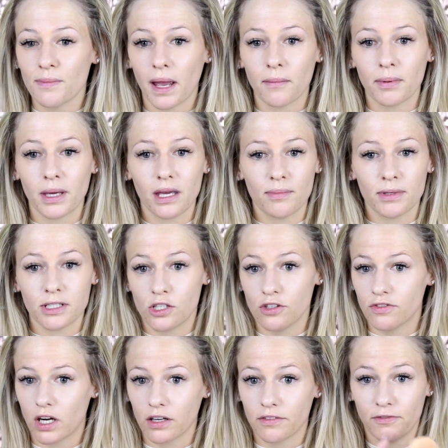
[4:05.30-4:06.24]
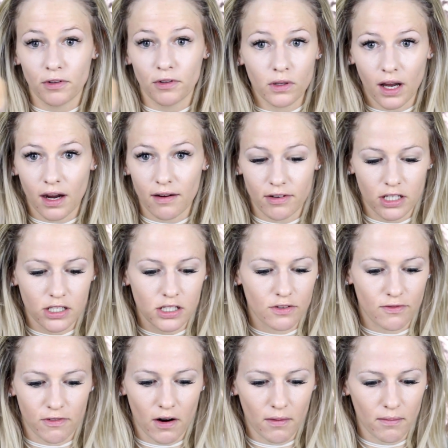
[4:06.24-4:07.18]
maybe, but you've got full coverage
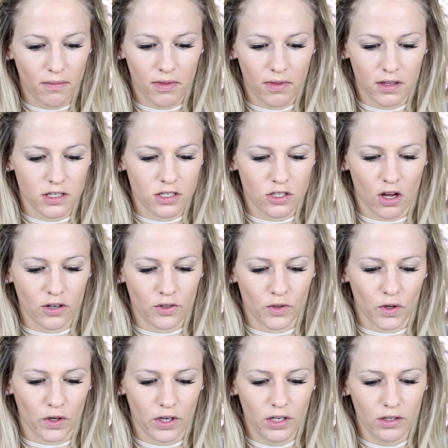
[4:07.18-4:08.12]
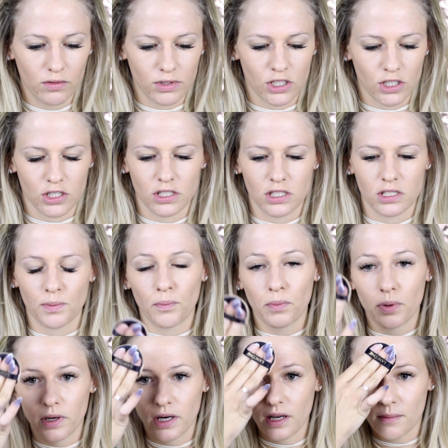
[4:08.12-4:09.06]
from the start go, which is
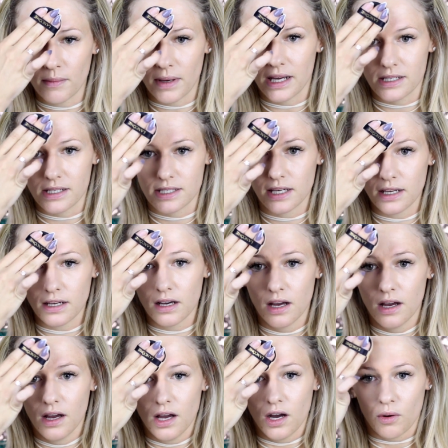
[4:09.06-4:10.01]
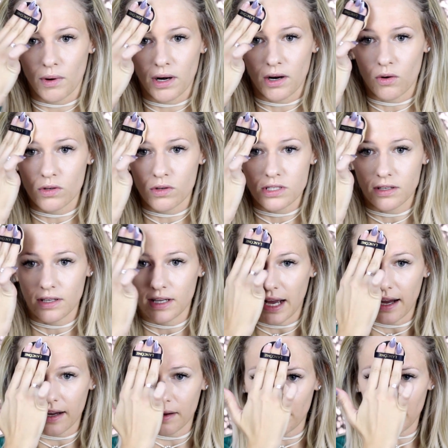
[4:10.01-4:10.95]
pretty amazing. What I also
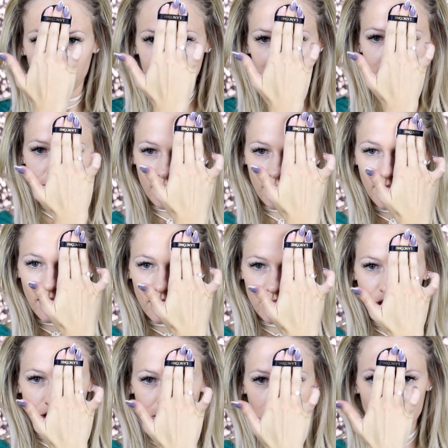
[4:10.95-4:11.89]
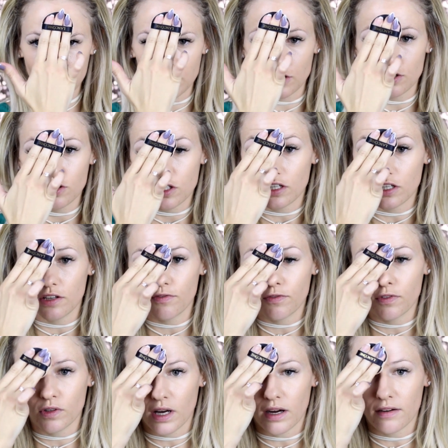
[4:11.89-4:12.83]
like about this foundation is usually
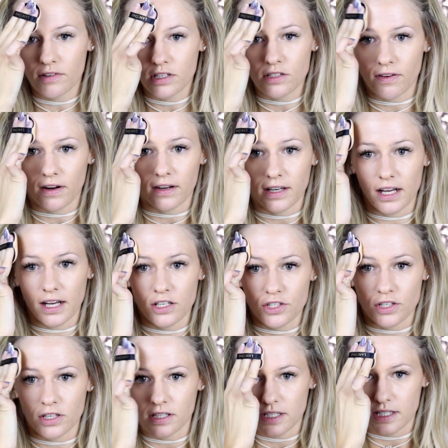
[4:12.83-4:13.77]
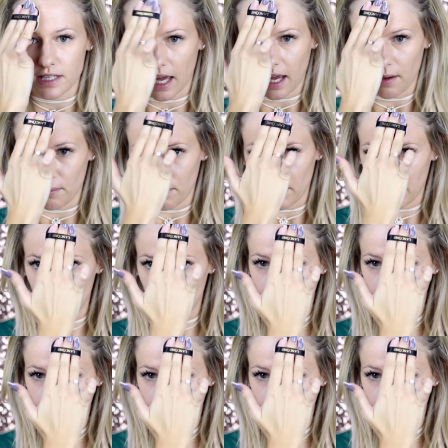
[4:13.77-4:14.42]
full coverage foundations can